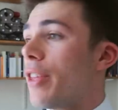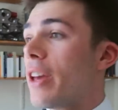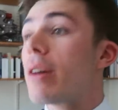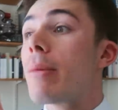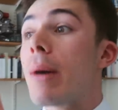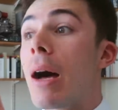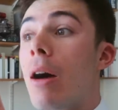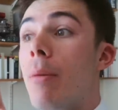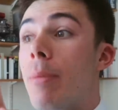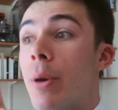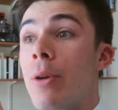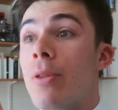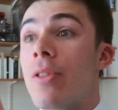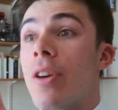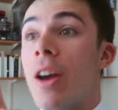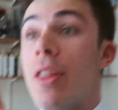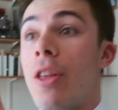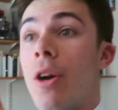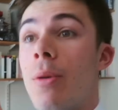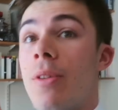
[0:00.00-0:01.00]
The thing about a bow
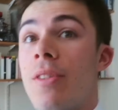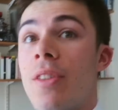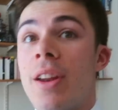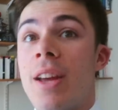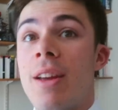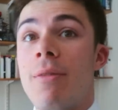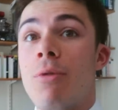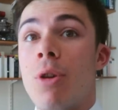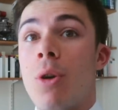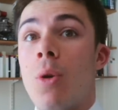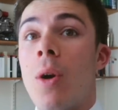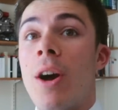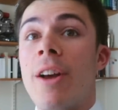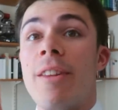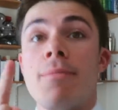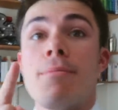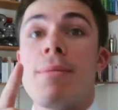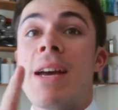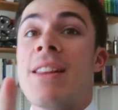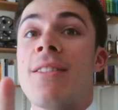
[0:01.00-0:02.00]
tie though is that it
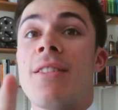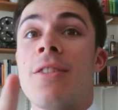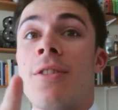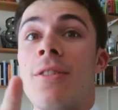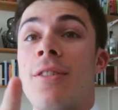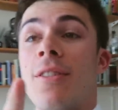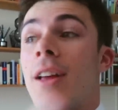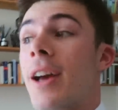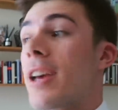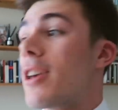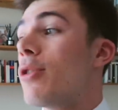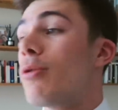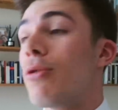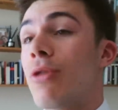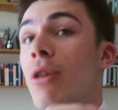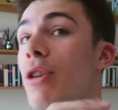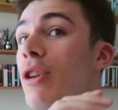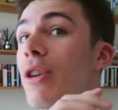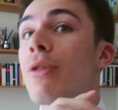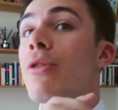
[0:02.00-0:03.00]
requires maintenance. Like you
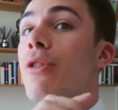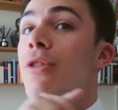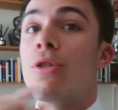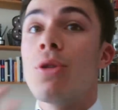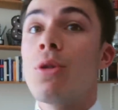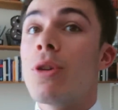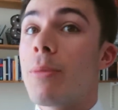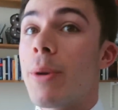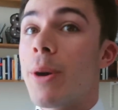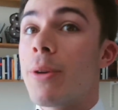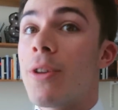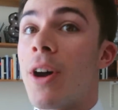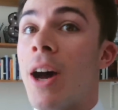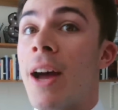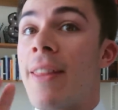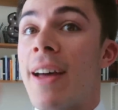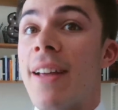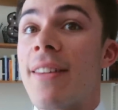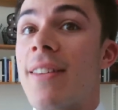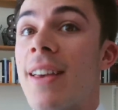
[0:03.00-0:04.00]
don't you don't just do your bow tie
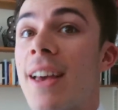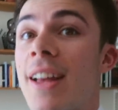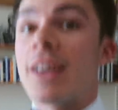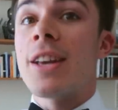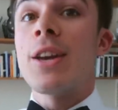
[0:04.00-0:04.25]
and that's it.